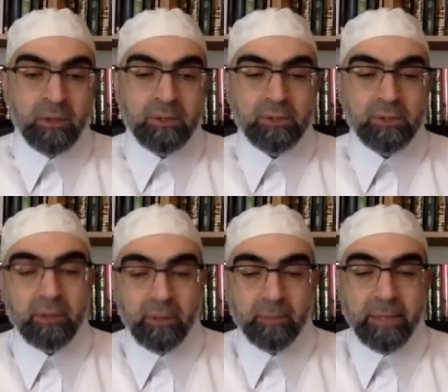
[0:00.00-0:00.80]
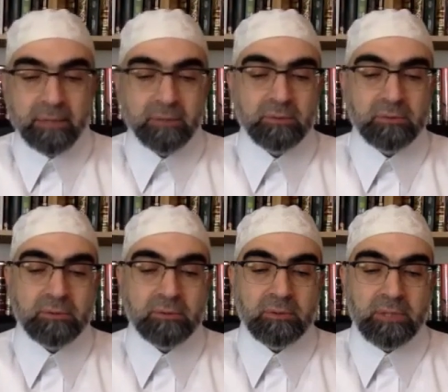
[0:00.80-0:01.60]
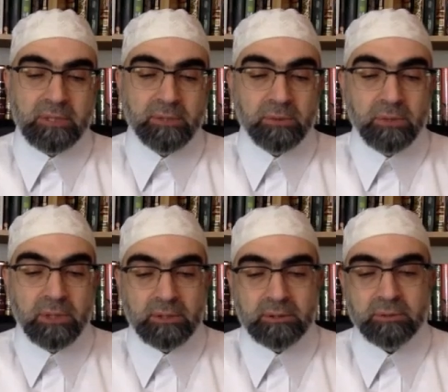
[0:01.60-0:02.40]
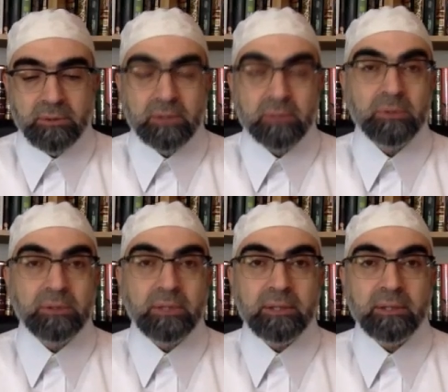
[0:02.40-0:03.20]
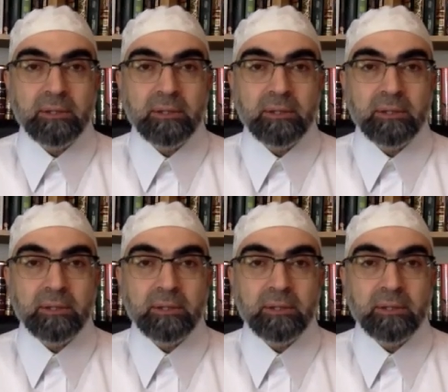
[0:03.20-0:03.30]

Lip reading: So going back to the Surah Muddathir,